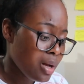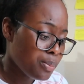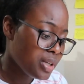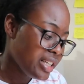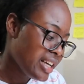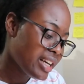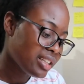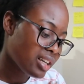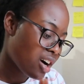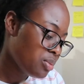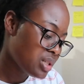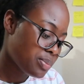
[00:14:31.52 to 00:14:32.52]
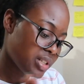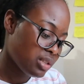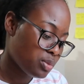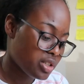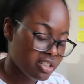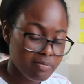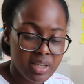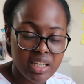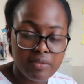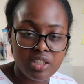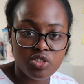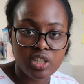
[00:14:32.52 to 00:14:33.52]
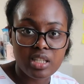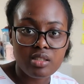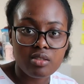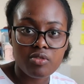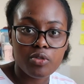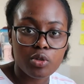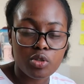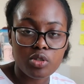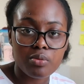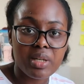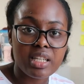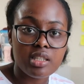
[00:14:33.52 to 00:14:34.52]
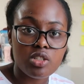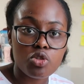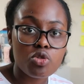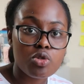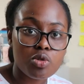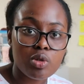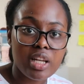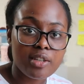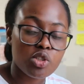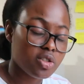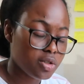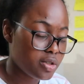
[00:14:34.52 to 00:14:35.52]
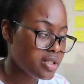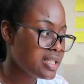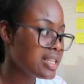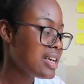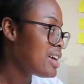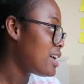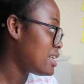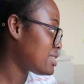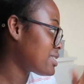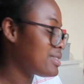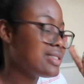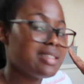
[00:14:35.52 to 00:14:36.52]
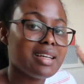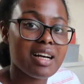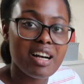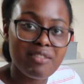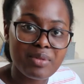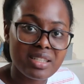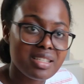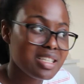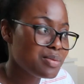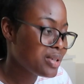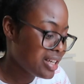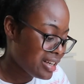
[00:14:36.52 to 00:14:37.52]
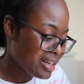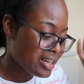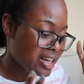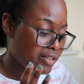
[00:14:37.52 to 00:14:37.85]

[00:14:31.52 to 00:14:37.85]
But yeah, I'll be spending most of my evening trying to focus on making these 2 lecture notes. As you can see, I have my textbook here.